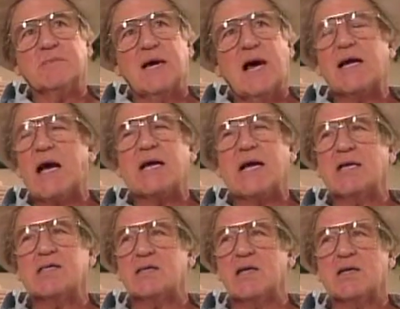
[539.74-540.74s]
I
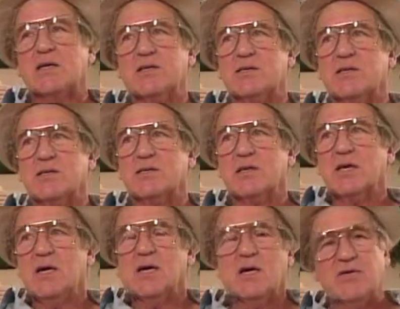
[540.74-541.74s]
can't see any of these kids
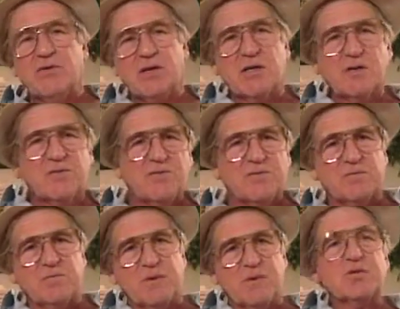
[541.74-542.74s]
living in
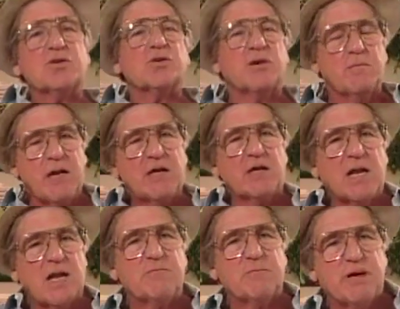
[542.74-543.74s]
sure, a
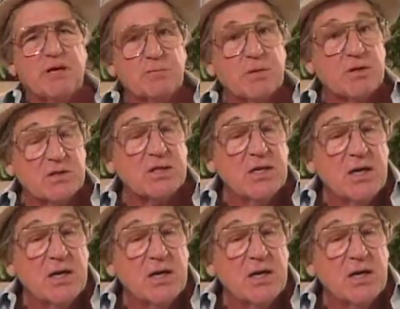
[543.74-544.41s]
lot of them make it because